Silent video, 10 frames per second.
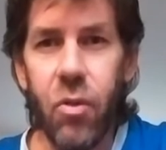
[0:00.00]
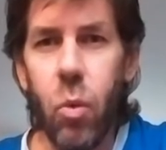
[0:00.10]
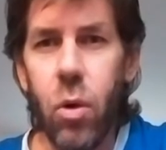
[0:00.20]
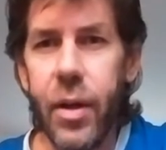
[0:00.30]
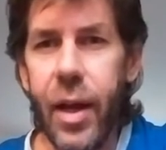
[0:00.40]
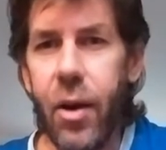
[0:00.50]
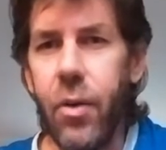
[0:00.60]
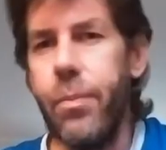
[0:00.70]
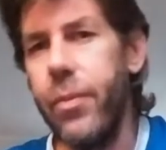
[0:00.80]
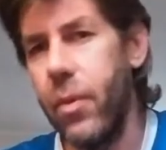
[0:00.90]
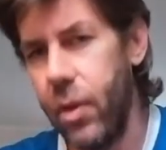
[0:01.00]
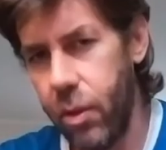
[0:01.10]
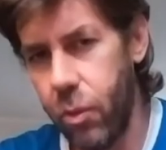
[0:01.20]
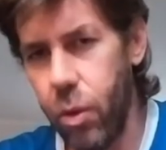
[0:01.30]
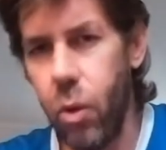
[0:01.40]
workout,
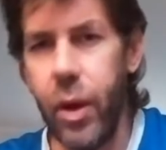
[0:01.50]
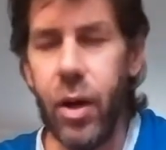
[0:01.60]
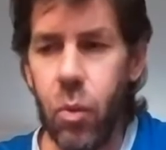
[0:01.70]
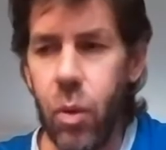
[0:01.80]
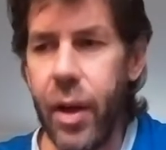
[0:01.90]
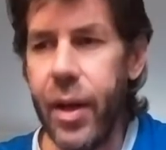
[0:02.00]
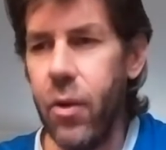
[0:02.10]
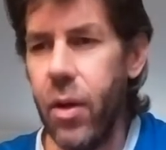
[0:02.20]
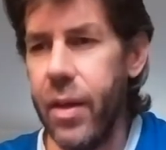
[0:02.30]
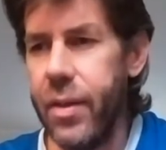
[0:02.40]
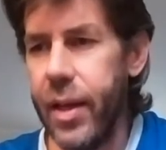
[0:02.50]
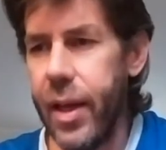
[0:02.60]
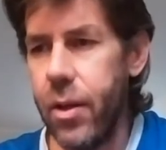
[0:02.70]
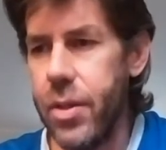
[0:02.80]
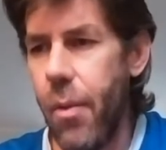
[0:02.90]
rowing or running or anything
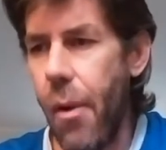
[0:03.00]
else.